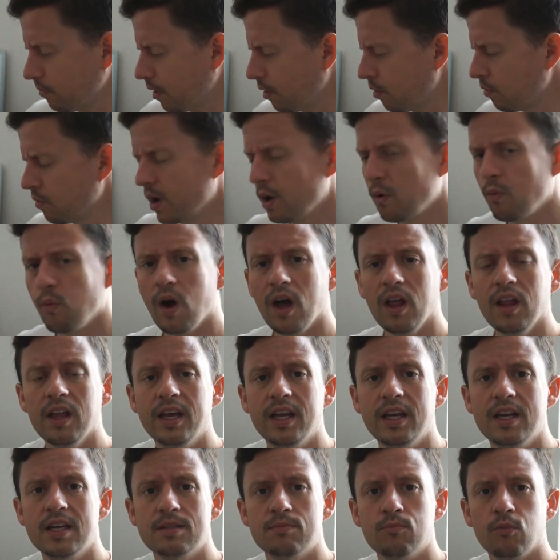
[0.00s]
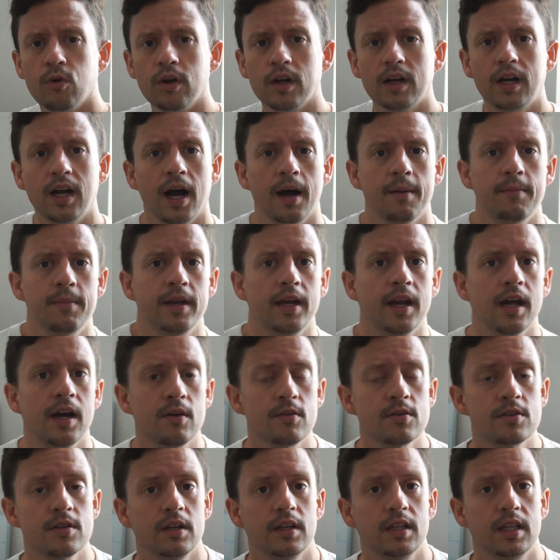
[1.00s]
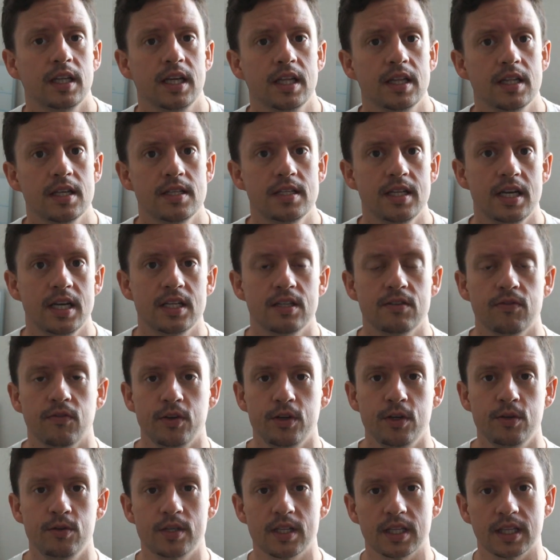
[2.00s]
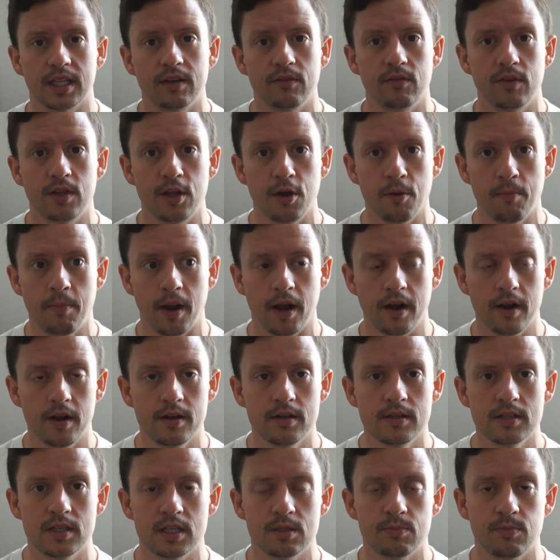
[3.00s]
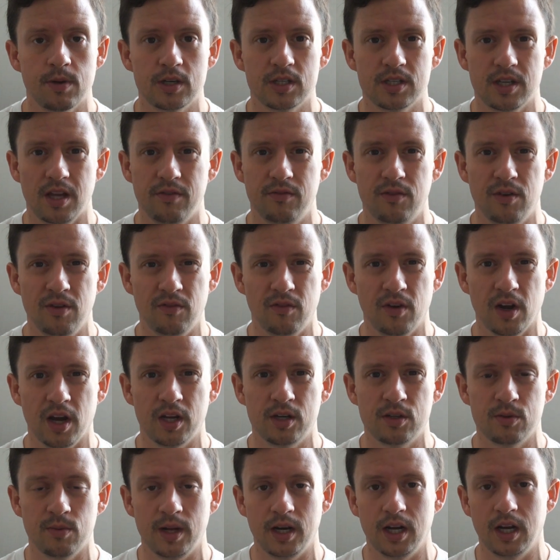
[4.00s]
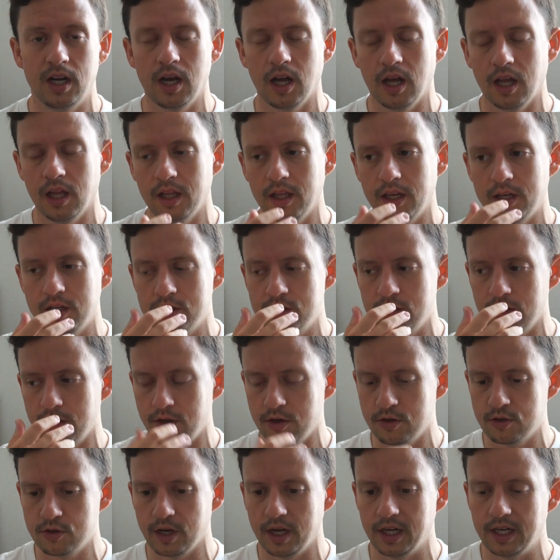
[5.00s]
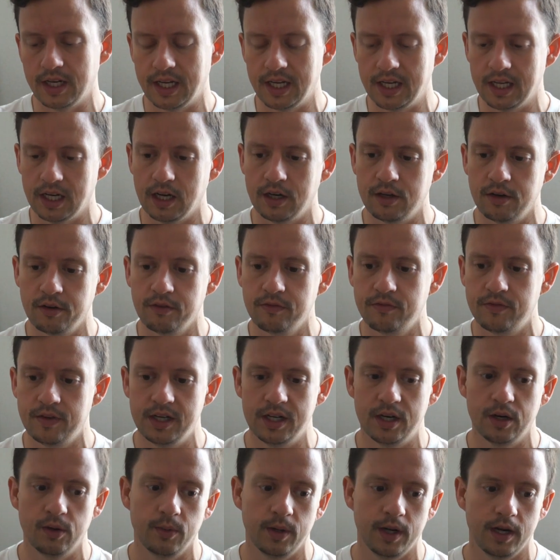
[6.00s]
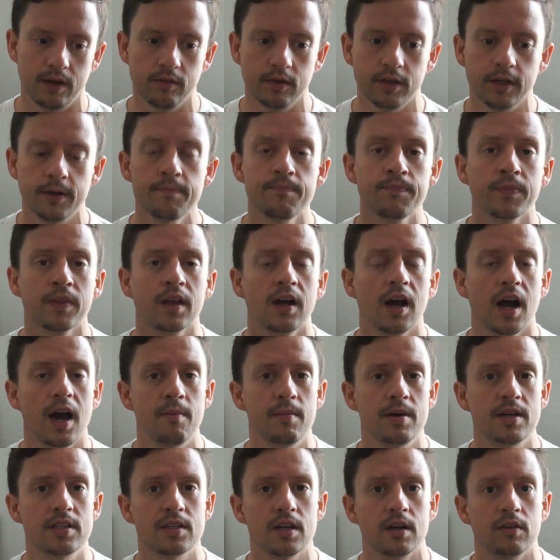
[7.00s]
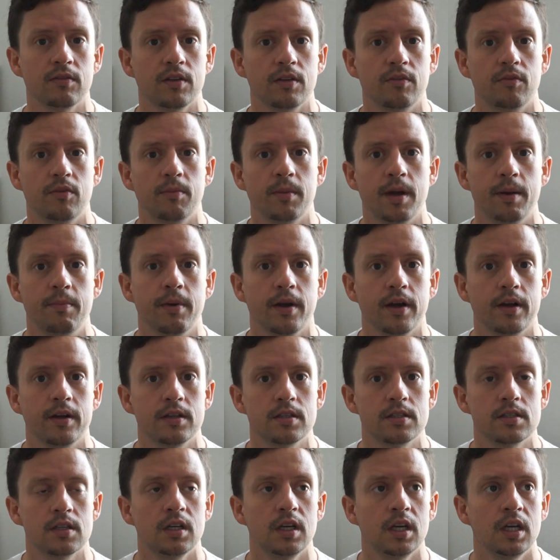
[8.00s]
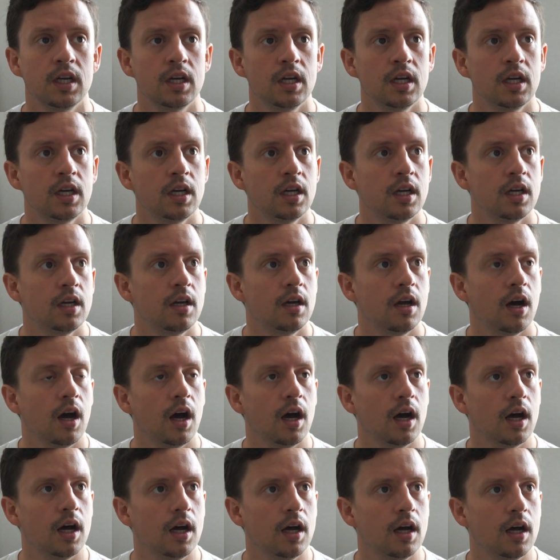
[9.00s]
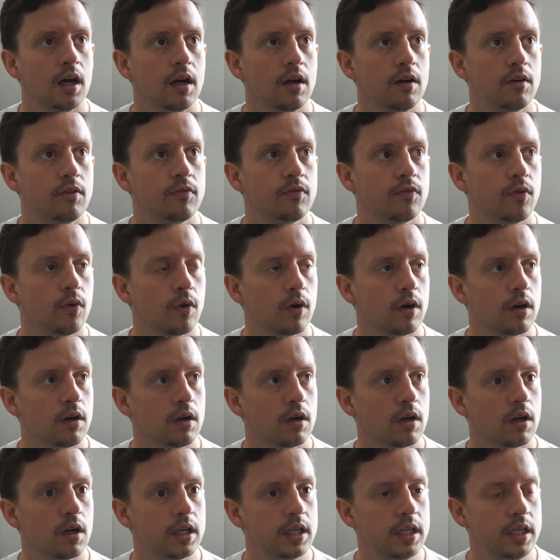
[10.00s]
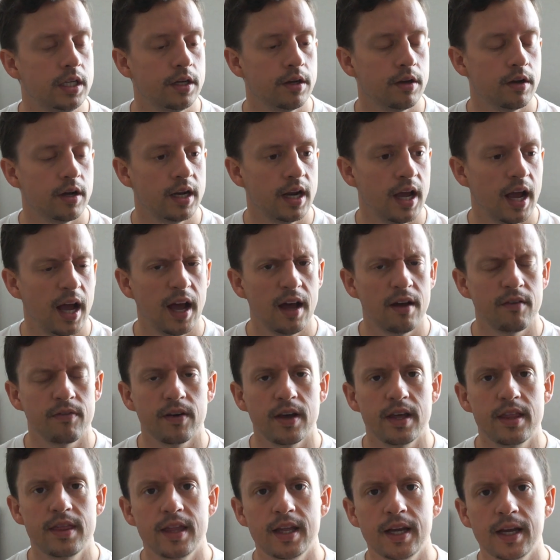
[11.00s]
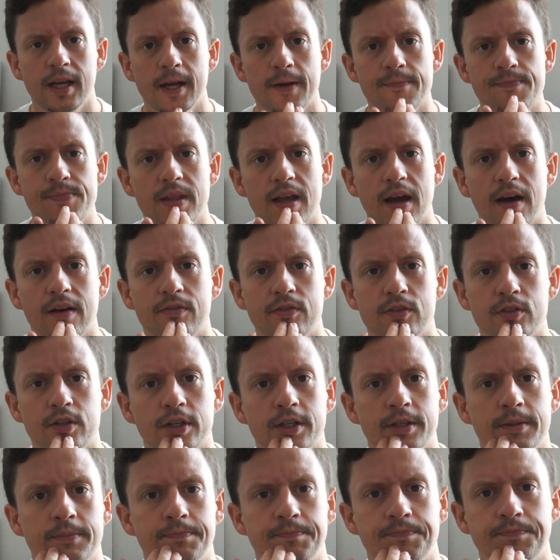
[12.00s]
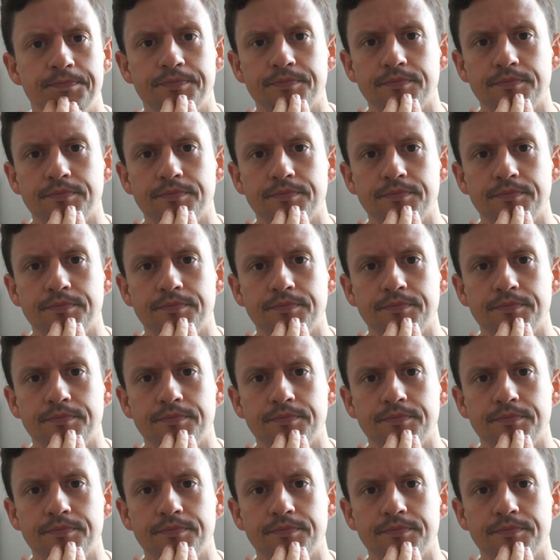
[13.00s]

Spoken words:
Right, while it is more common now, certainly in the States, for you to live with your parents, especially after you've graduated college and you're trying to get on your feet or whatever. I myself lived with my parents for a year and a half, I think, after,